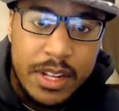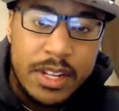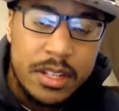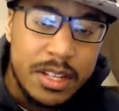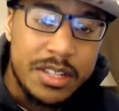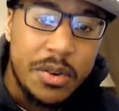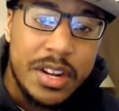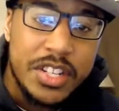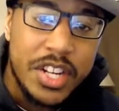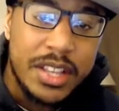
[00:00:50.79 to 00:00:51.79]
So let's go ahead
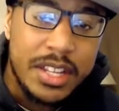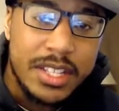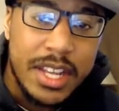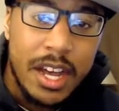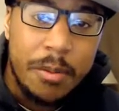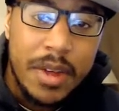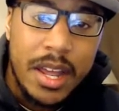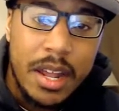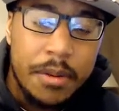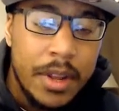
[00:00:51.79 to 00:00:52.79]
and check this out,
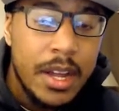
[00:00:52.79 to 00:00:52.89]
man.